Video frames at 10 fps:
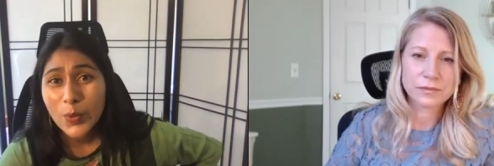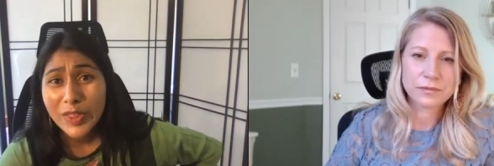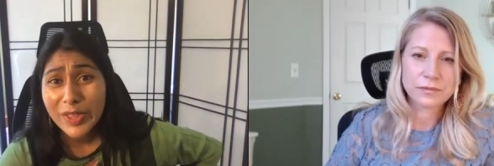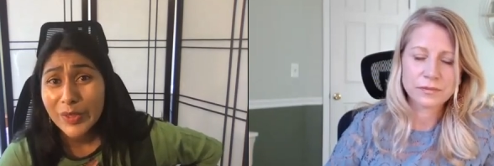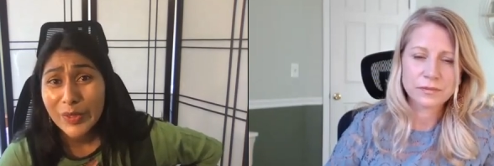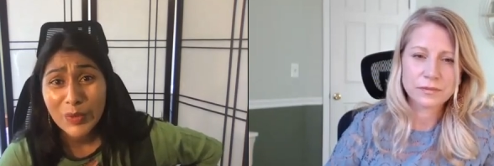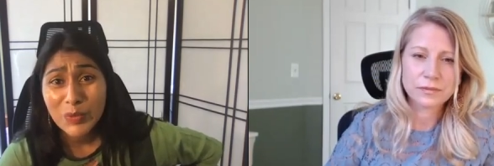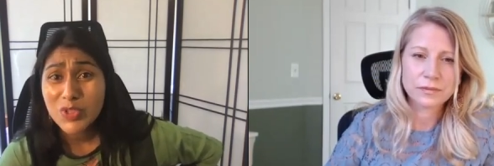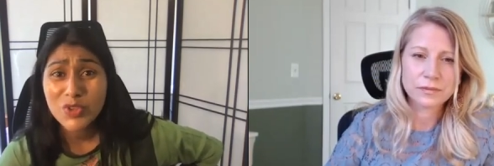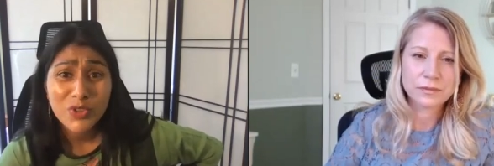Speaker 1: the
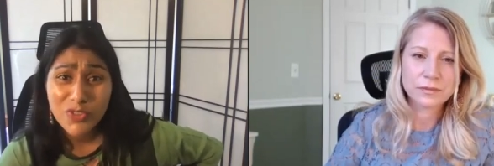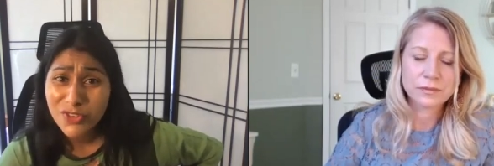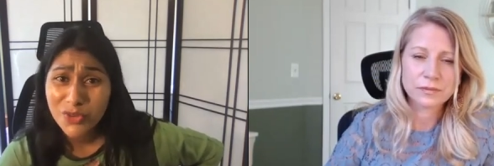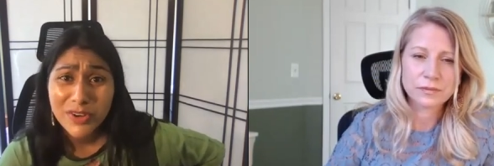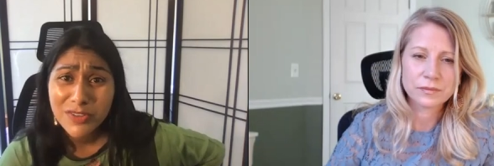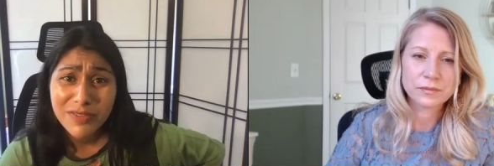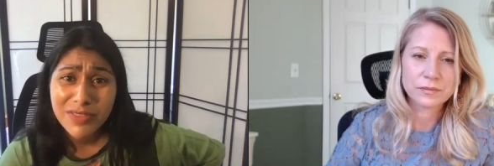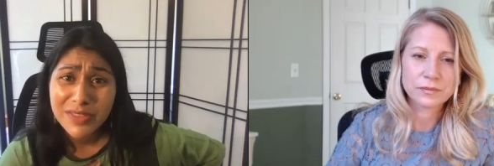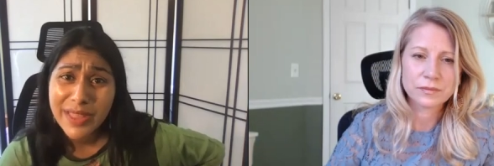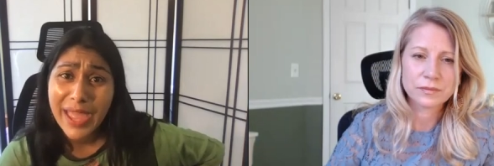original stewards of
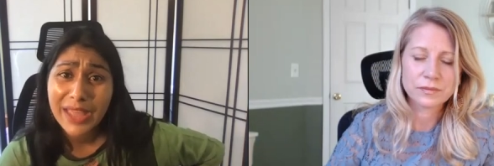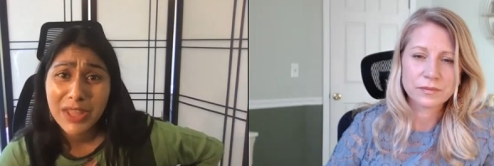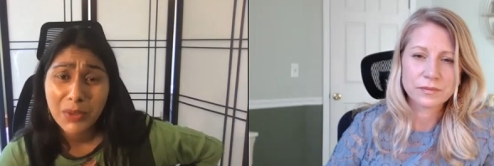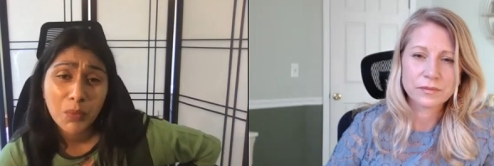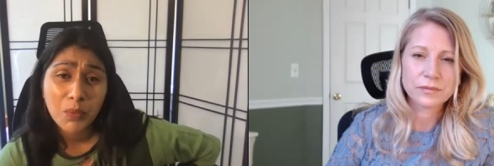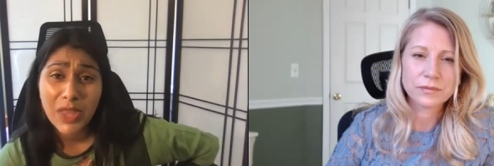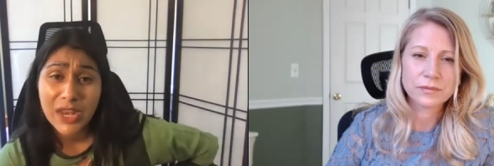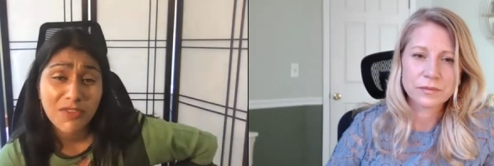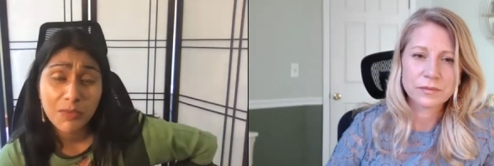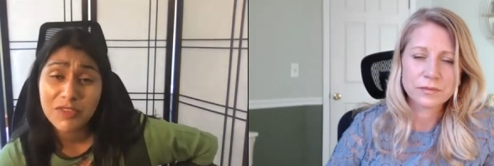the land that
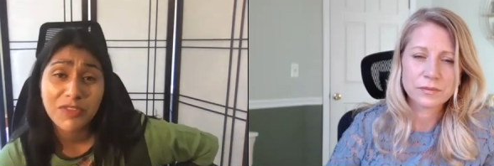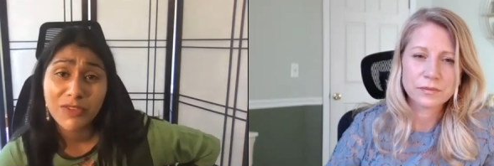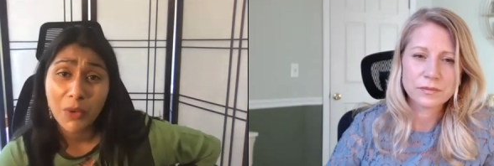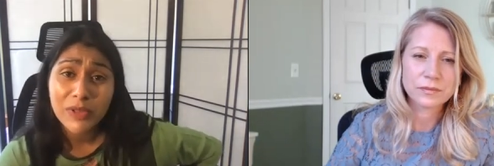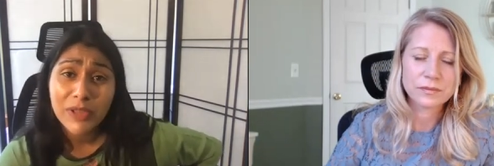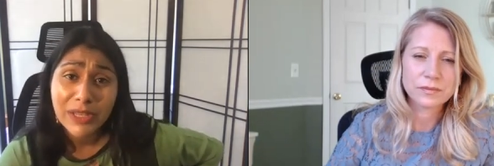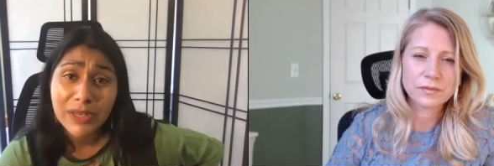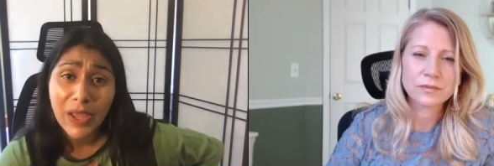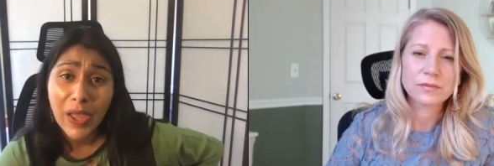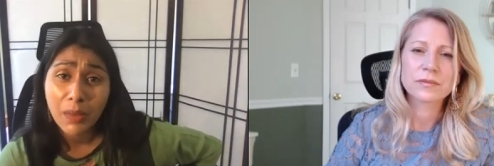has been
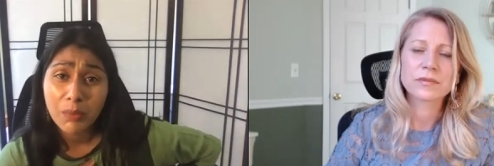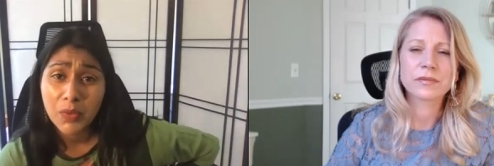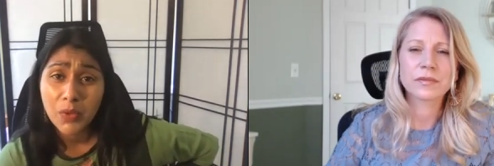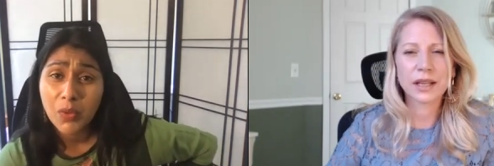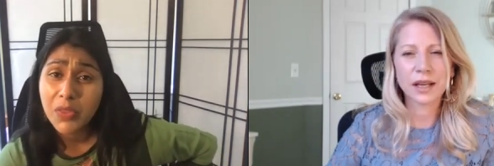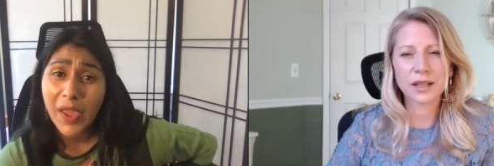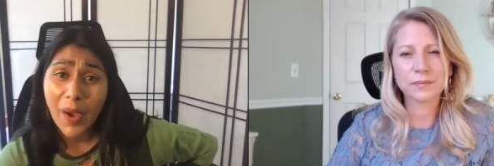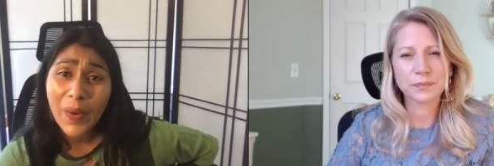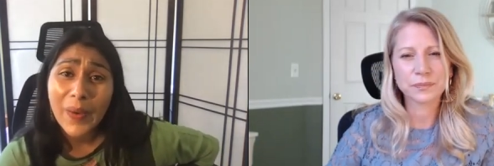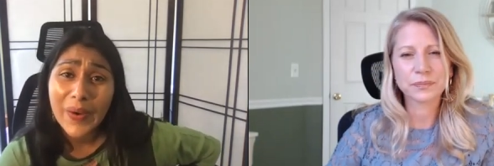stolen, who they
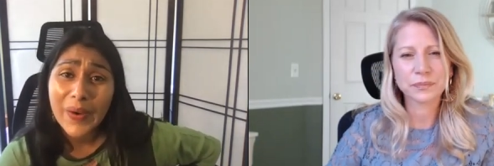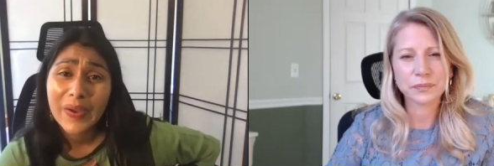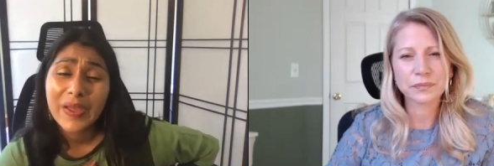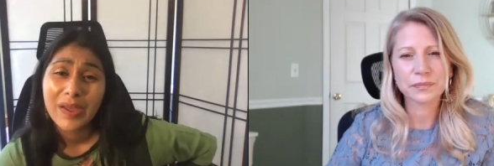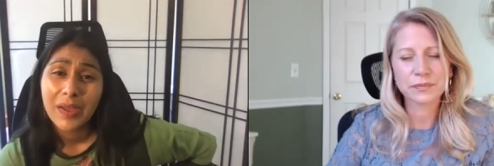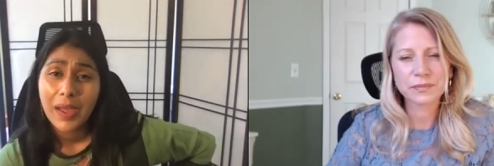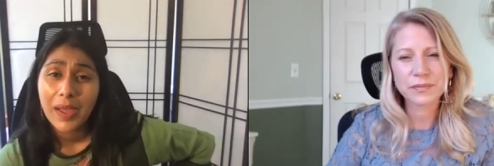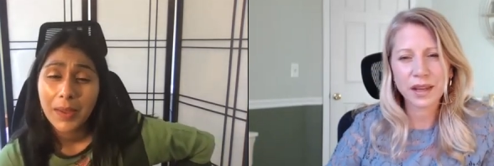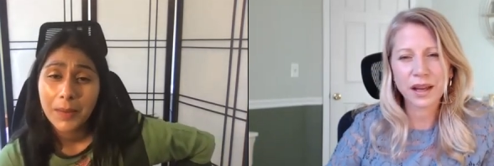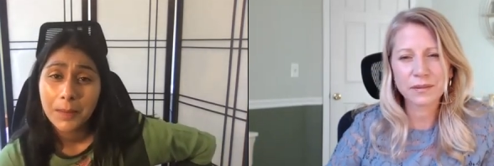are.
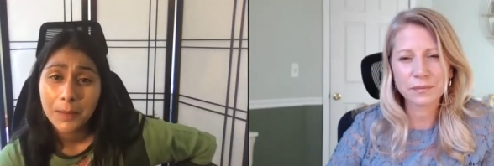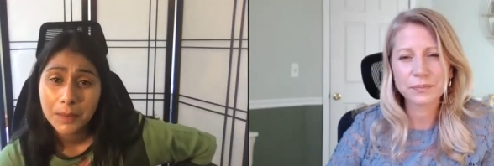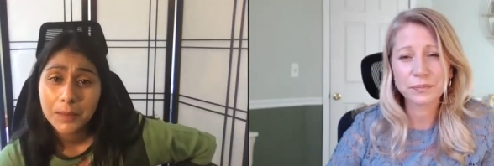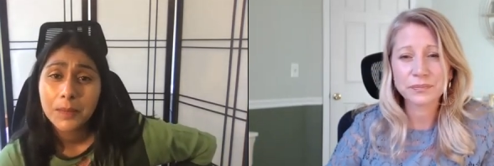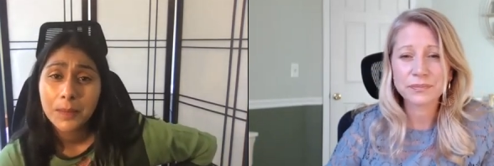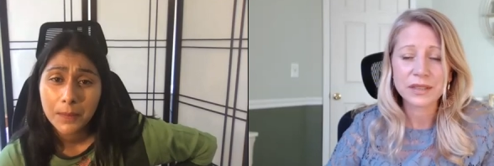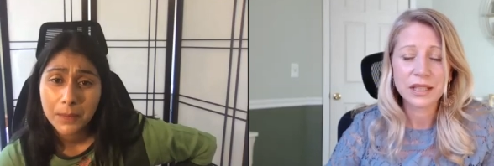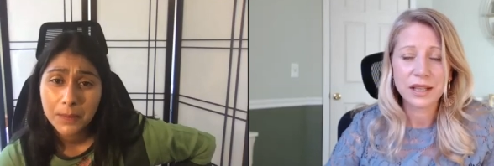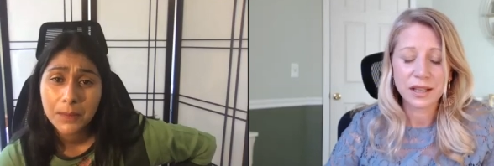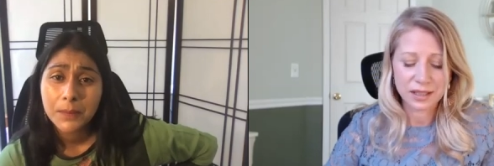
Speaker 2: Yeah,
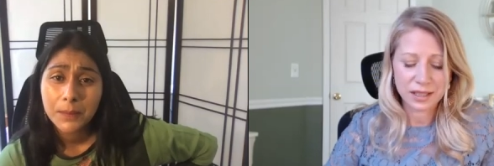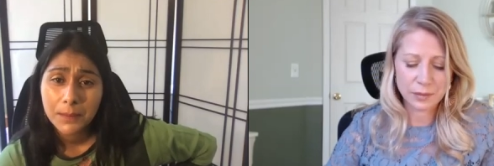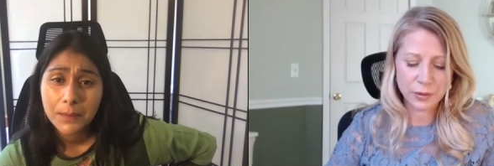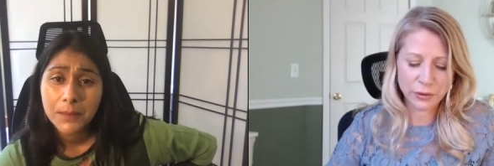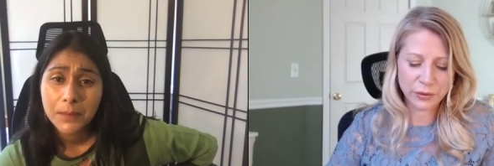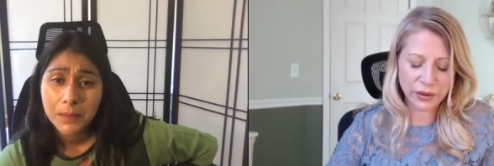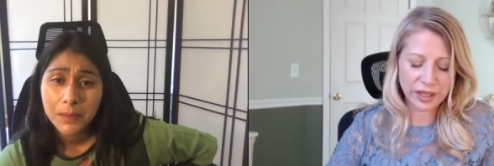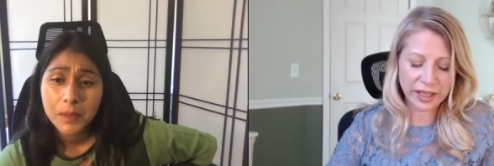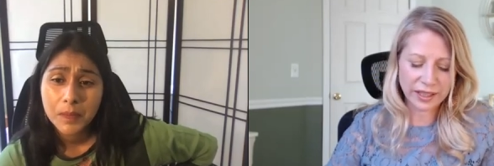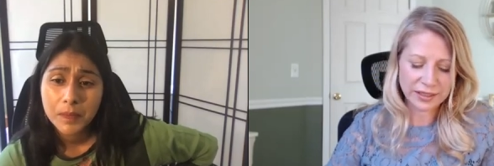that's a beautiful
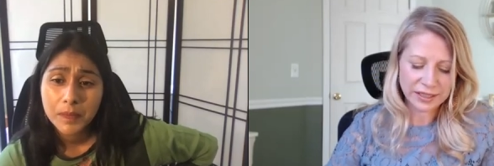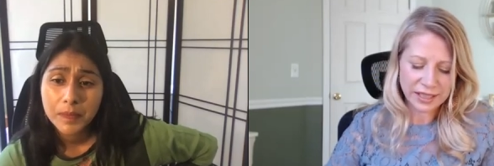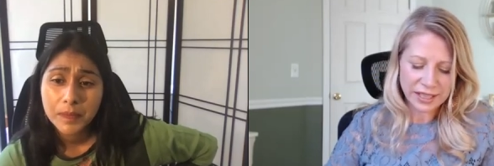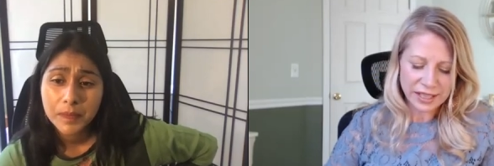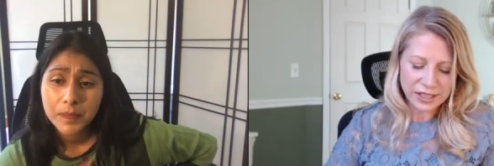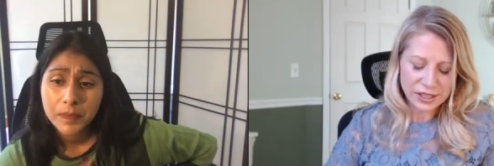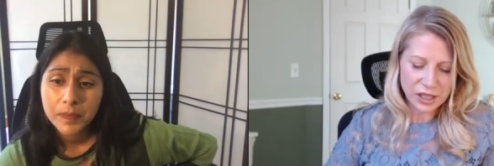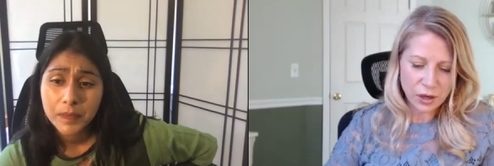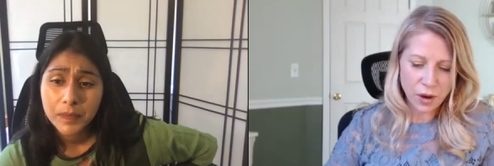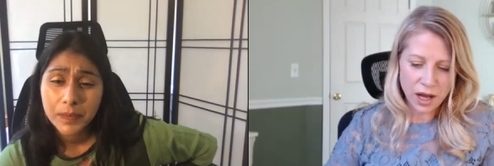thing.
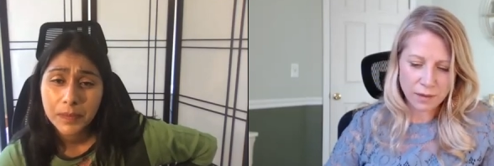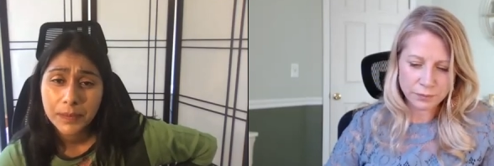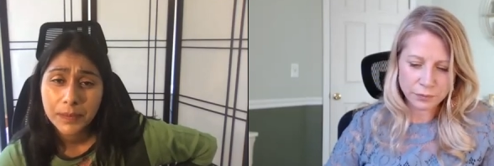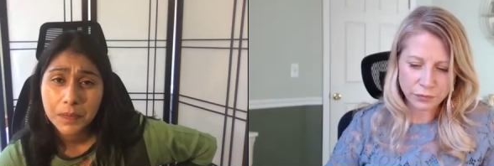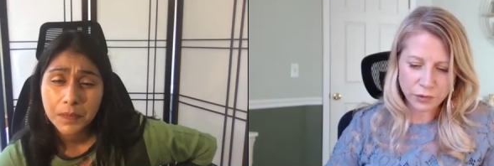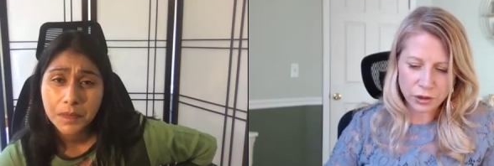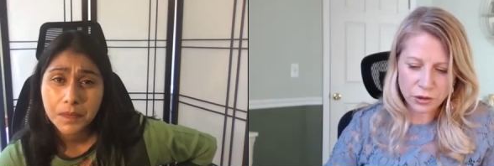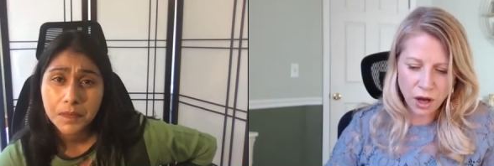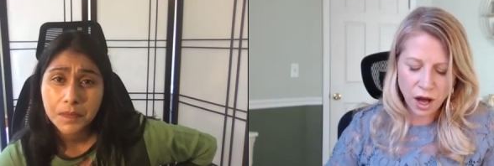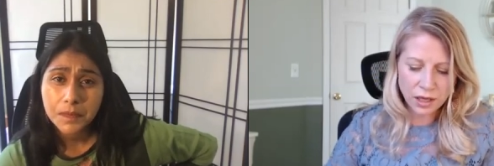
Speaker 1: So
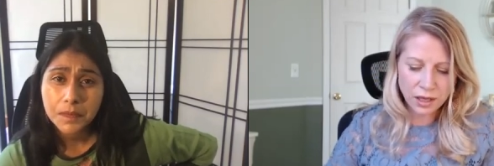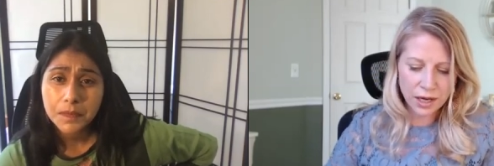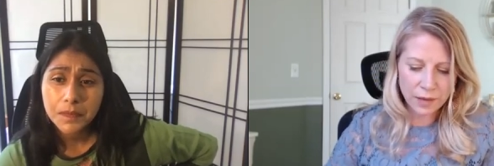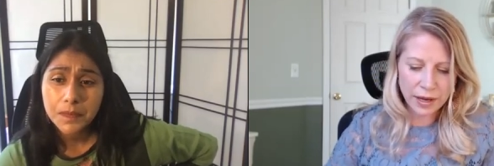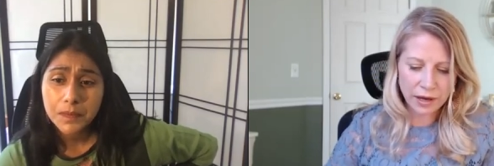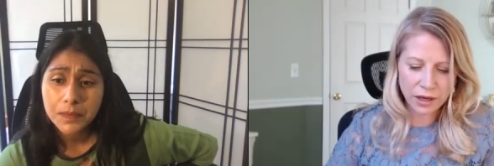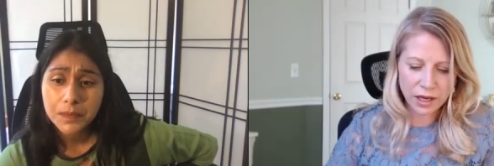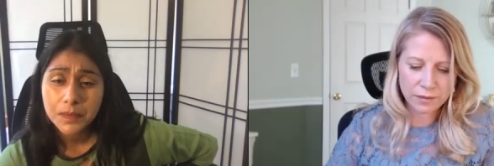
Speaker 2: you talk a lot about